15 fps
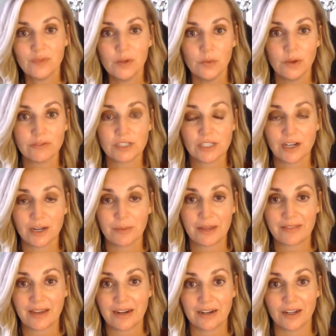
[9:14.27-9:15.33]
We'll have to talk
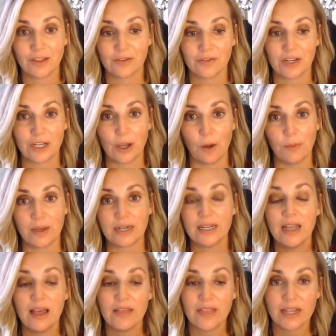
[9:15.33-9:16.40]
about that in another video, but
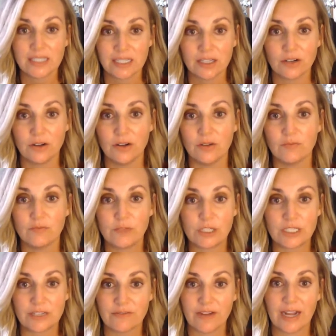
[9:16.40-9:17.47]
that's a little
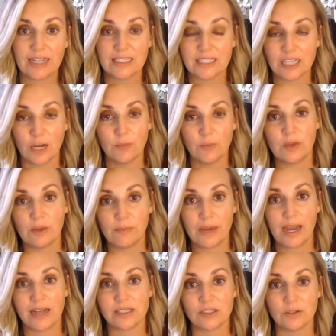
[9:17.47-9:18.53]
just advice to help you get
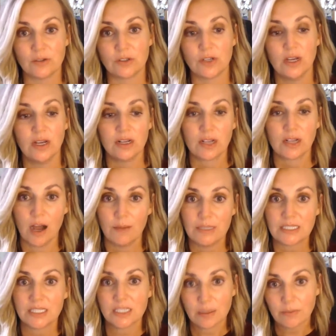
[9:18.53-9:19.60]
past those
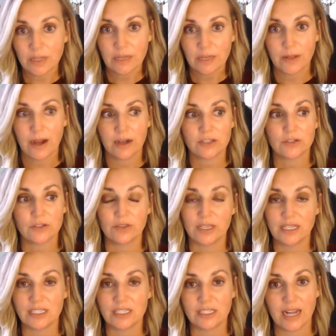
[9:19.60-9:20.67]
common stumbling blocks or
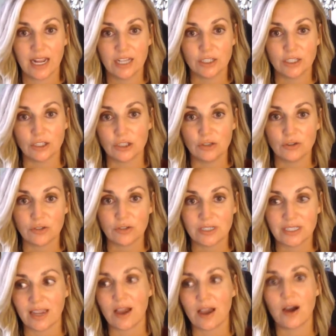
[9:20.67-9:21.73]
things that agents usually
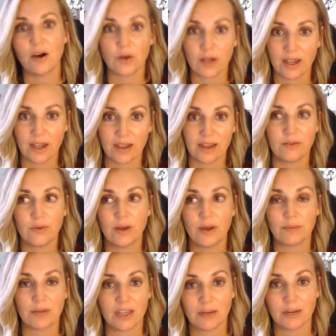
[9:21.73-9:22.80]
say, oh, okay, well,
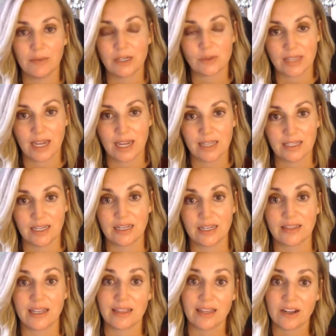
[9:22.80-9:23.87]
I'm not going to mess with that lead.
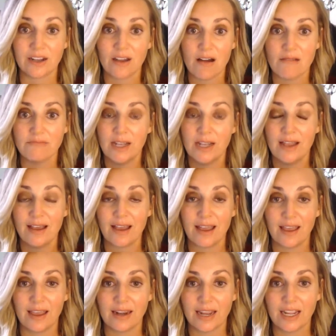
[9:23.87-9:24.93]
And they let it go.
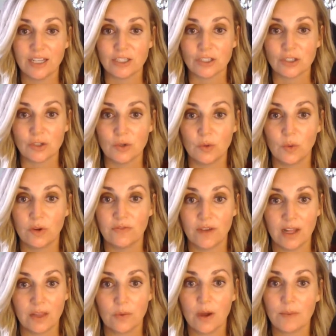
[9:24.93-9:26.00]
And agents who will
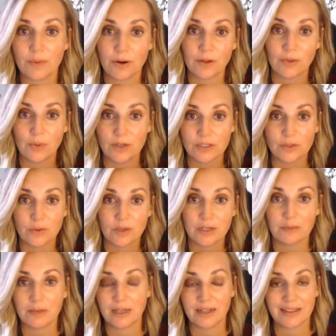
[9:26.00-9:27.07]
follow up are the ones who end
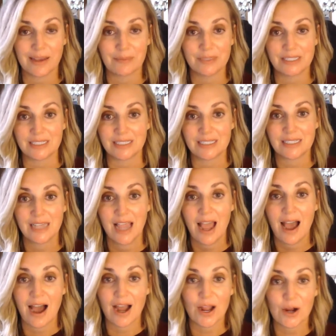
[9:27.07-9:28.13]
up getting that business.
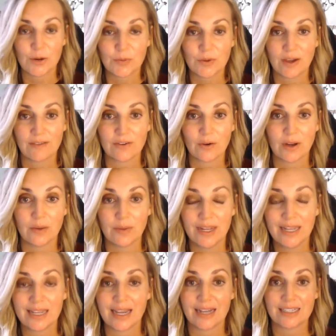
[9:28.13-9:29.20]
I hope you have a great
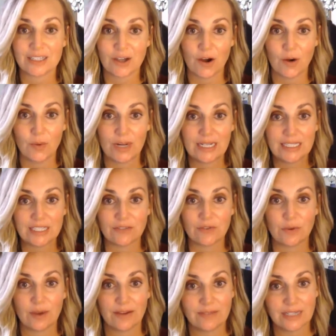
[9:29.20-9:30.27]
week. As always, if
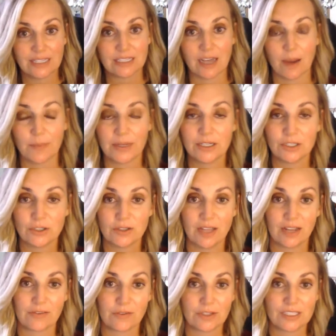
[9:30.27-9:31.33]
you have any topics you'd
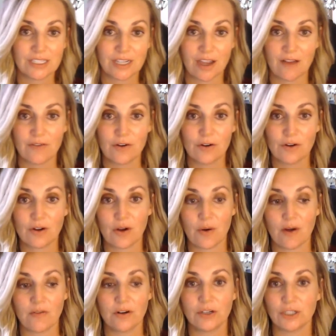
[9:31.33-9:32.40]
like us to cover or go
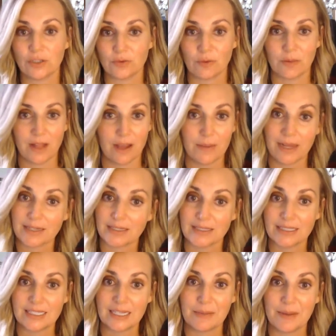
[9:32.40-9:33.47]
over, just reply back to
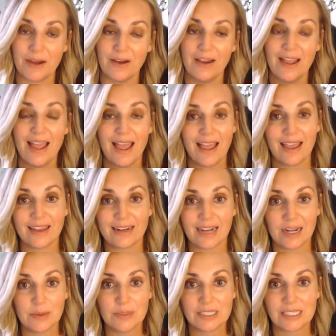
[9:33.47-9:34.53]
this email. And
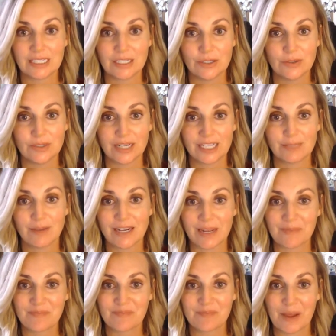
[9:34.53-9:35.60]
I will see you next
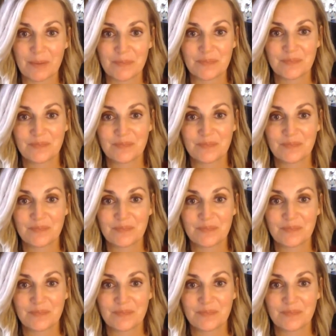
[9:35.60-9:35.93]
Monday. Bye.